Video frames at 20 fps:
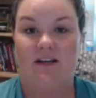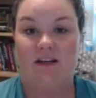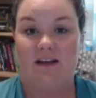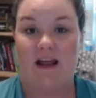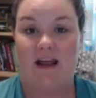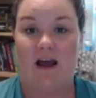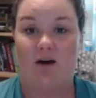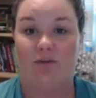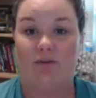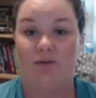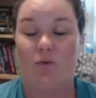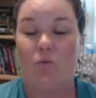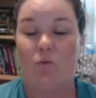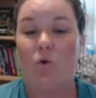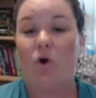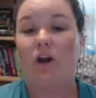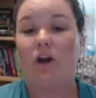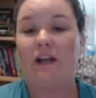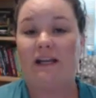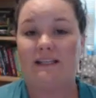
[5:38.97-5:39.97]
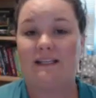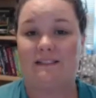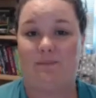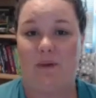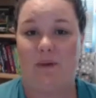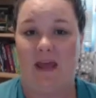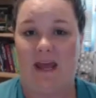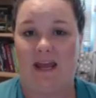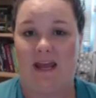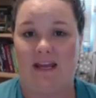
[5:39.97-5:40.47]
Now, the warnings
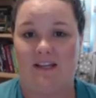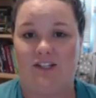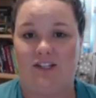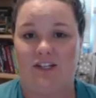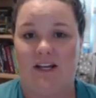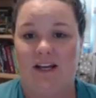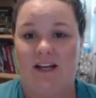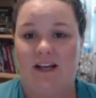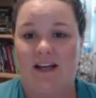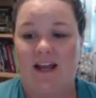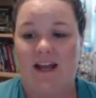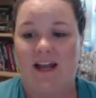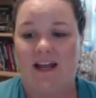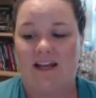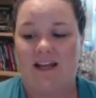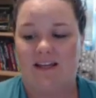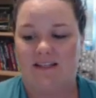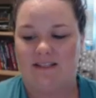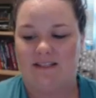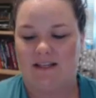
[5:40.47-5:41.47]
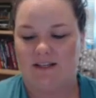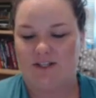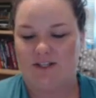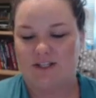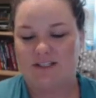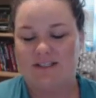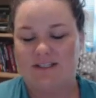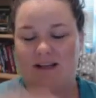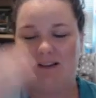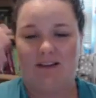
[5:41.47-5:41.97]
page is
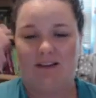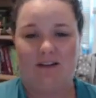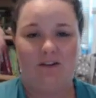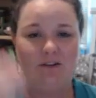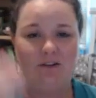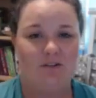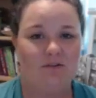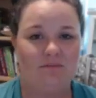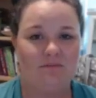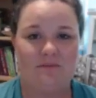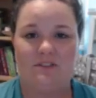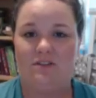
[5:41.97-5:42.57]
just a little